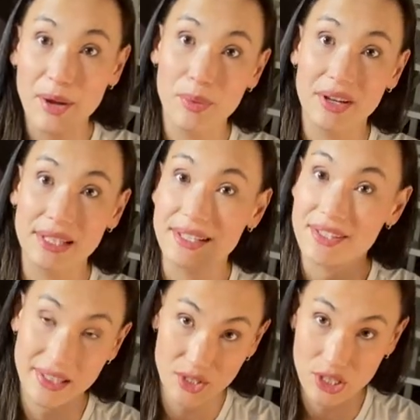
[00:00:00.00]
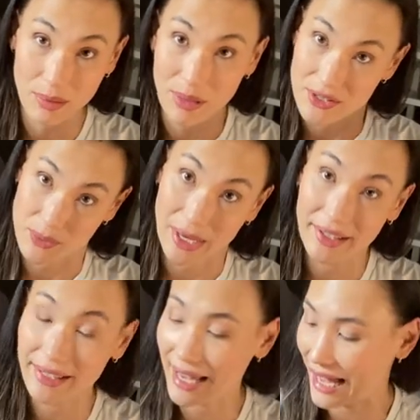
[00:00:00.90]
I wear these in the gym as
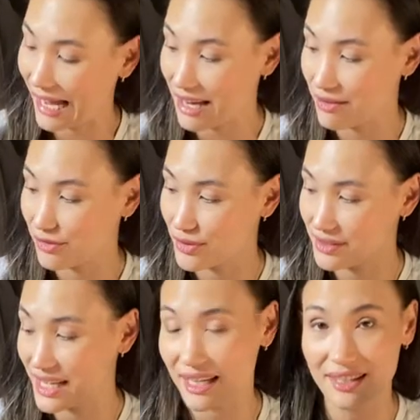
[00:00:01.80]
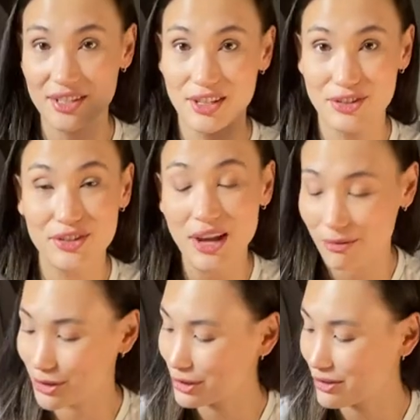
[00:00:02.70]
well. I've taken these on
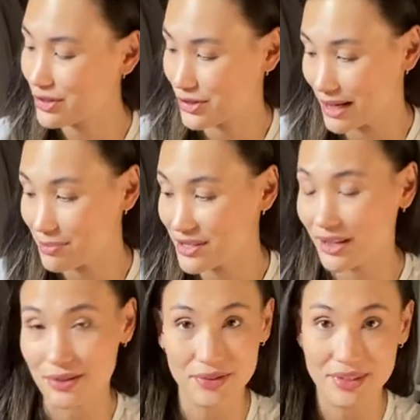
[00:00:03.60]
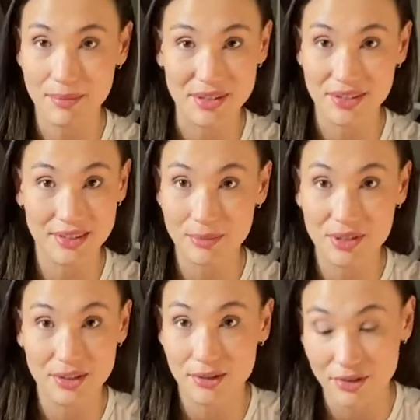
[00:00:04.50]
several trips and used them as a
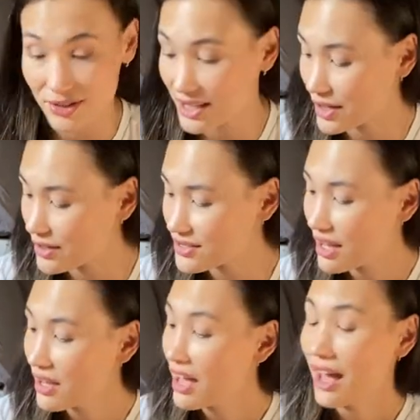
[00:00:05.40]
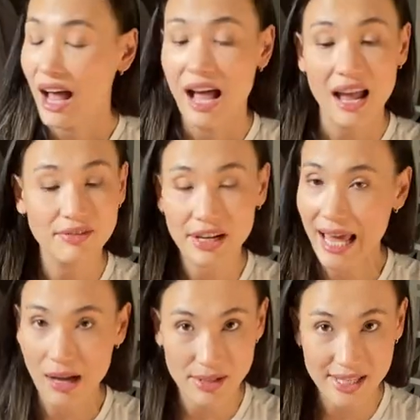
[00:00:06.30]
substitute for sneakers. I've run
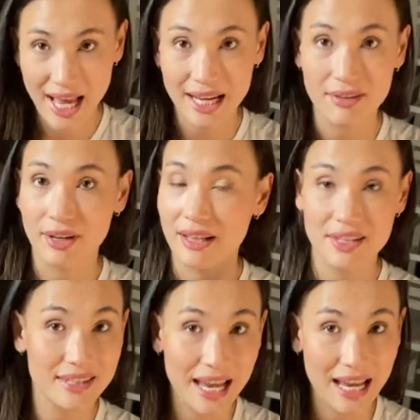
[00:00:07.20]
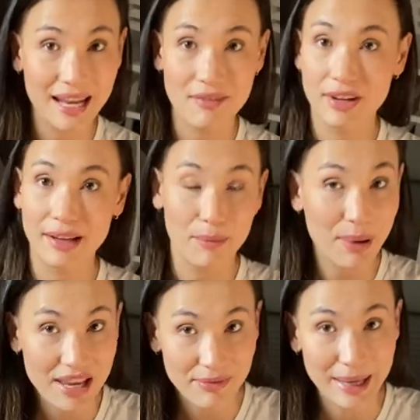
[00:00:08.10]
outside, I've run on the sand, I've run on
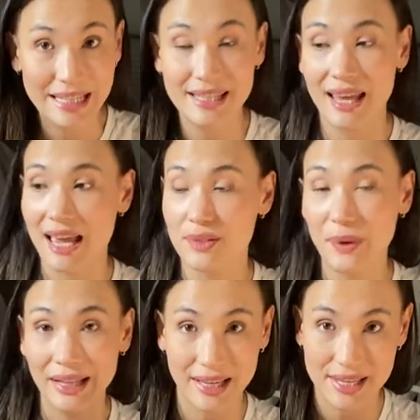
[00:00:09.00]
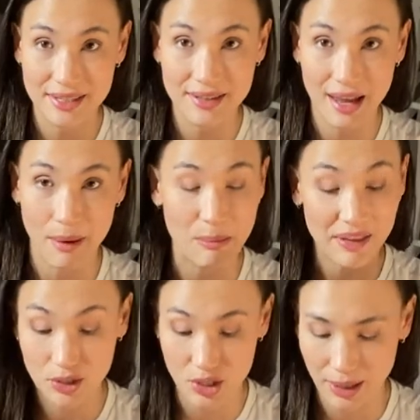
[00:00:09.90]
pavement, as well as in
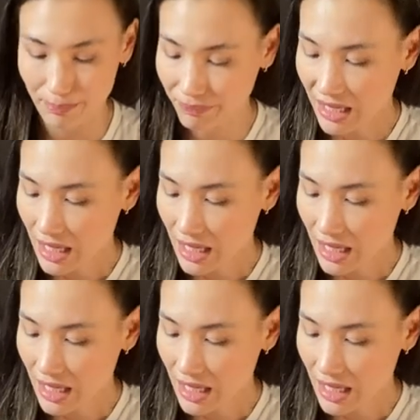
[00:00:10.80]
the gym.